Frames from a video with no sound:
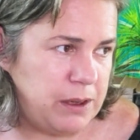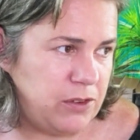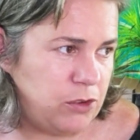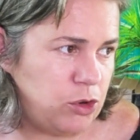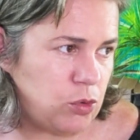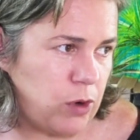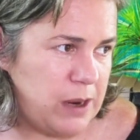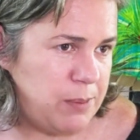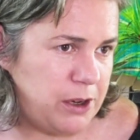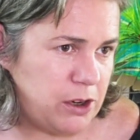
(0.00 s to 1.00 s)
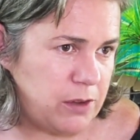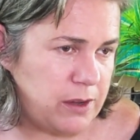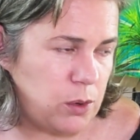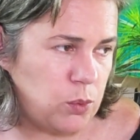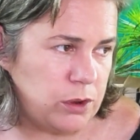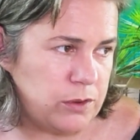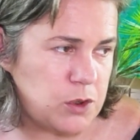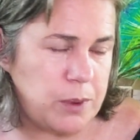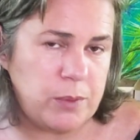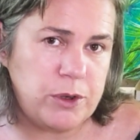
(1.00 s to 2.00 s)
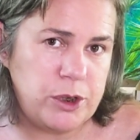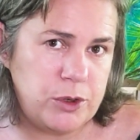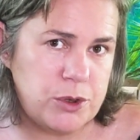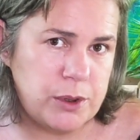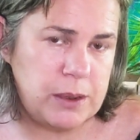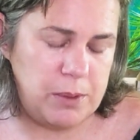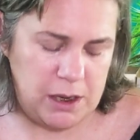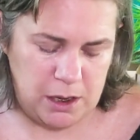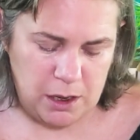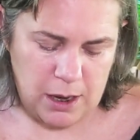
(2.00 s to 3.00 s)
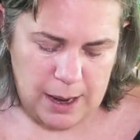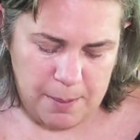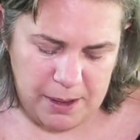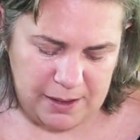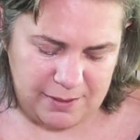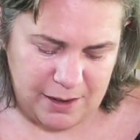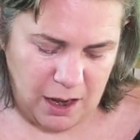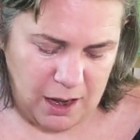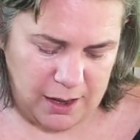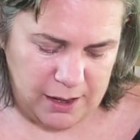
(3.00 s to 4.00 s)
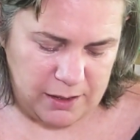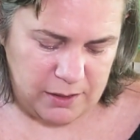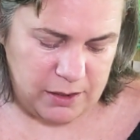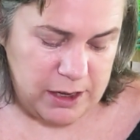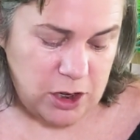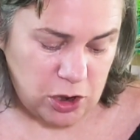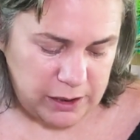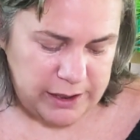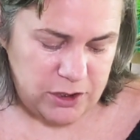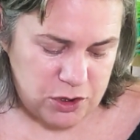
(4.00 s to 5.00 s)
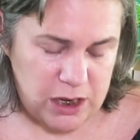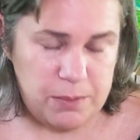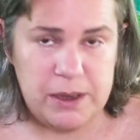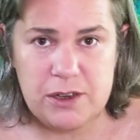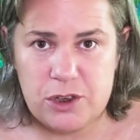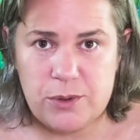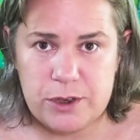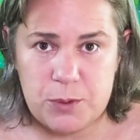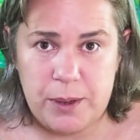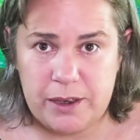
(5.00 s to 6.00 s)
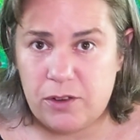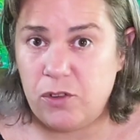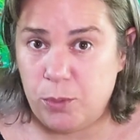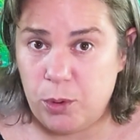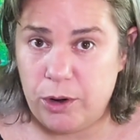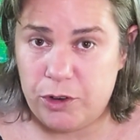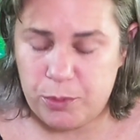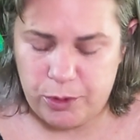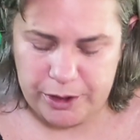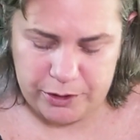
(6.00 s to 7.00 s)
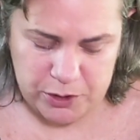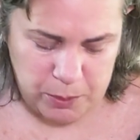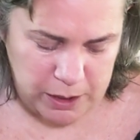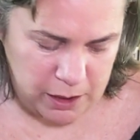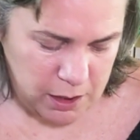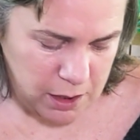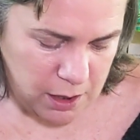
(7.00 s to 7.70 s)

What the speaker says: It's drapier than a woolen spun would usually be, but it's not nearly as drapey as you would expect a superwash merino to be.